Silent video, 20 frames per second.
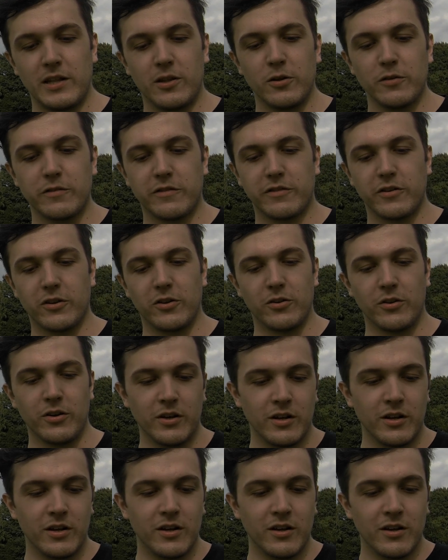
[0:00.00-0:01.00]
loses you,
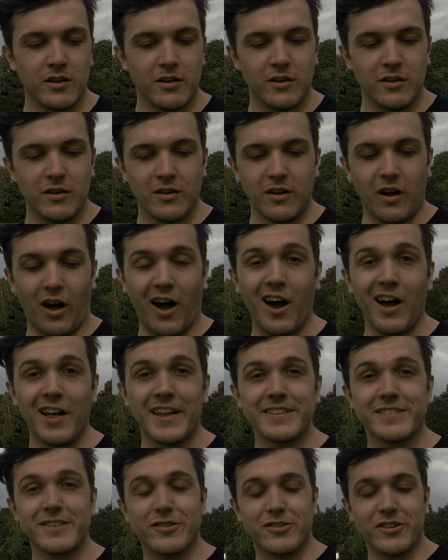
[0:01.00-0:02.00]

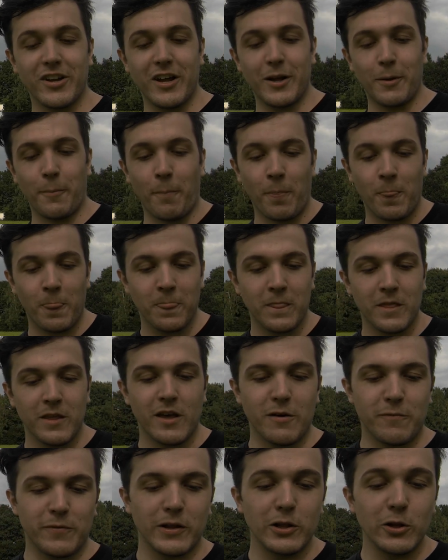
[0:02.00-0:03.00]
that's a shame.
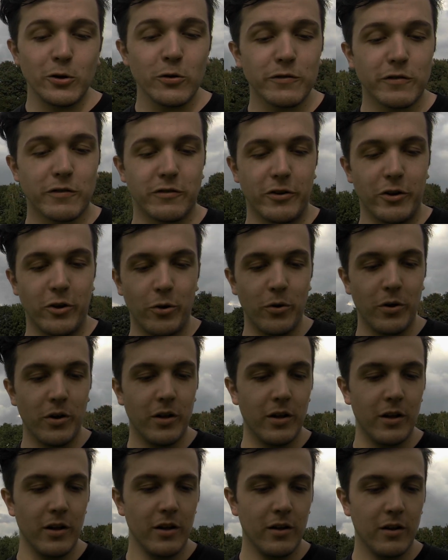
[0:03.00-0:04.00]
If it loses you,
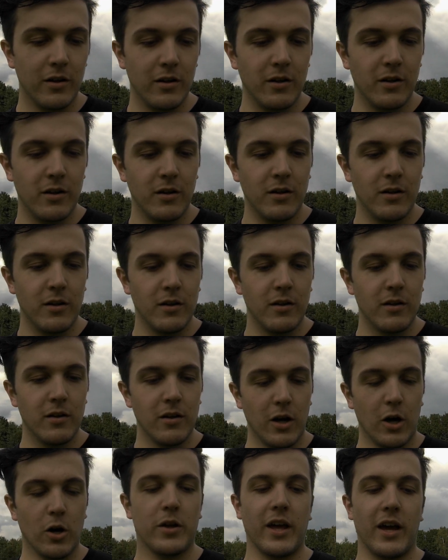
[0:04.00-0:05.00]

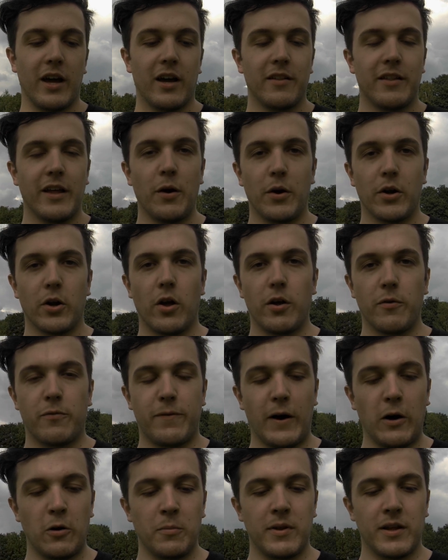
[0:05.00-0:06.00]
okay, there we go. It
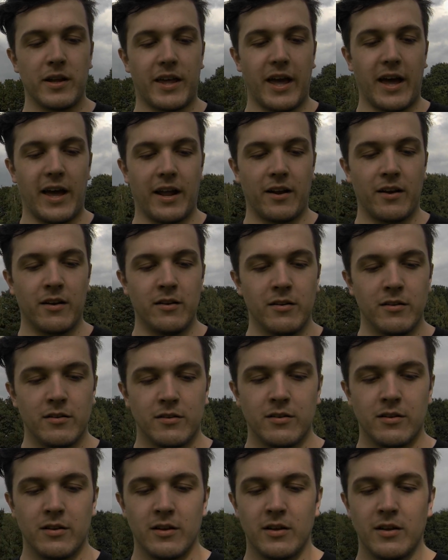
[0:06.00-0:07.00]
found me again.
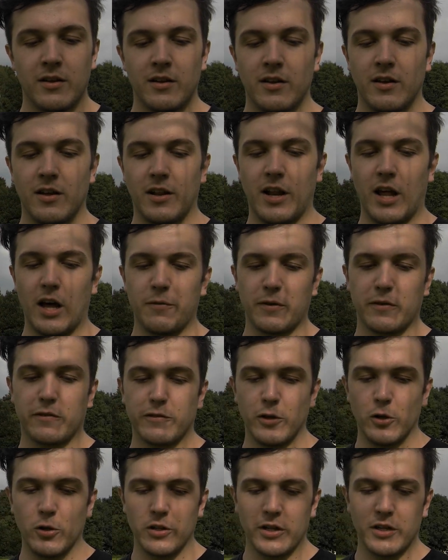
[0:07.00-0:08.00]
Now if I
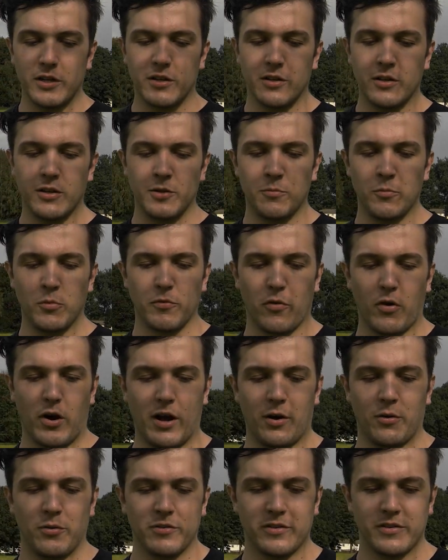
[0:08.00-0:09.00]
slowly move
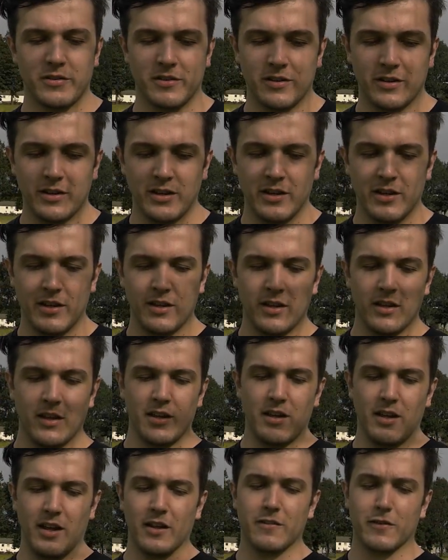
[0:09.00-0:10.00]
around,
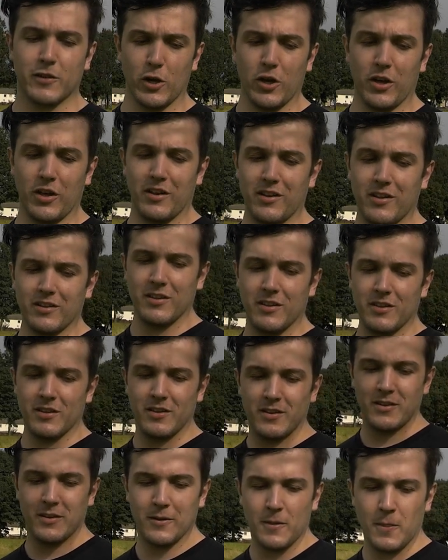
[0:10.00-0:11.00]
it's good.
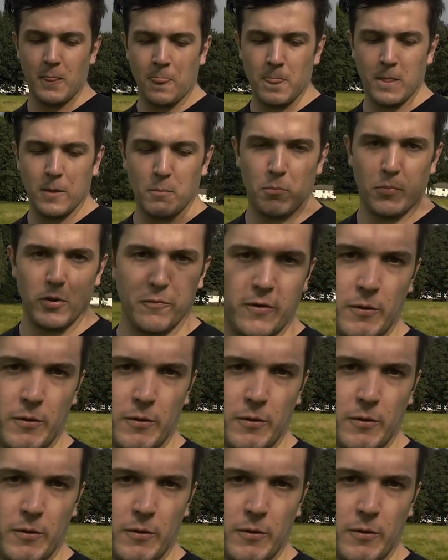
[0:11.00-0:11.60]
But if